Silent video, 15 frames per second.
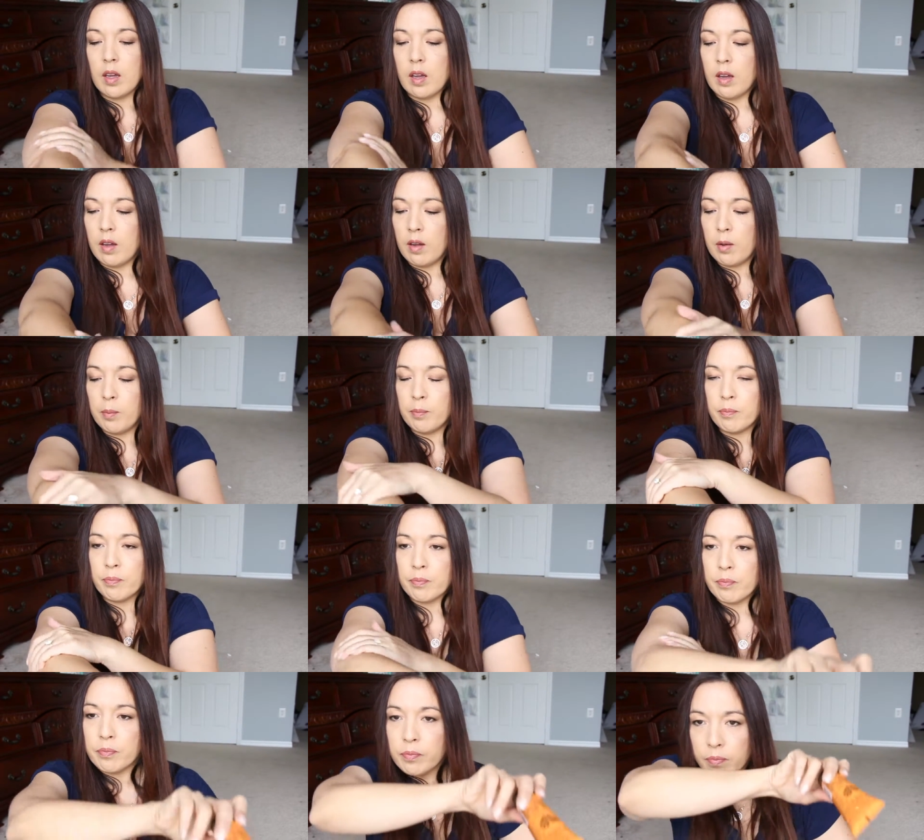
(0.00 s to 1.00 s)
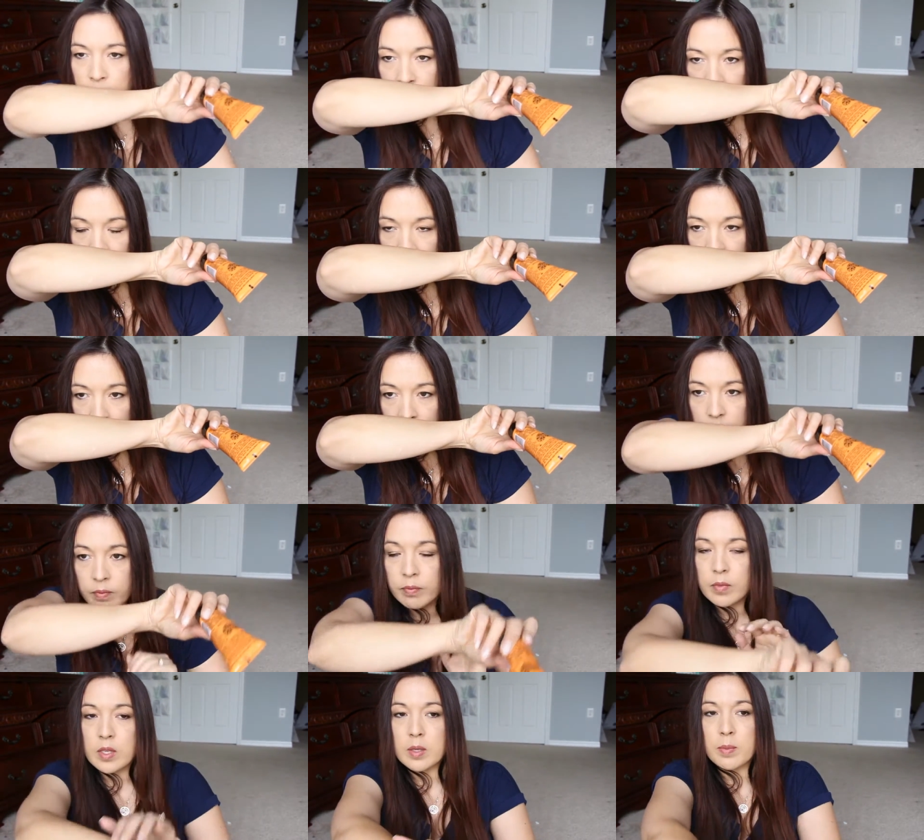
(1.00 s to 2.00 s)
Um,
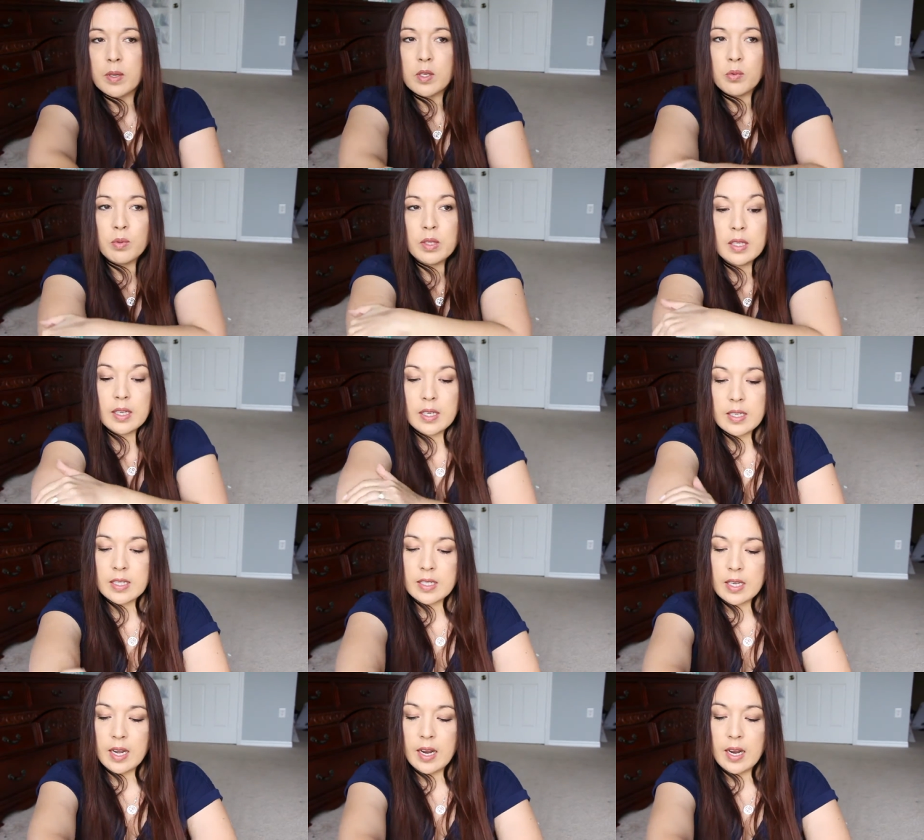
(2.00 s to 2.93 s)
smells really nice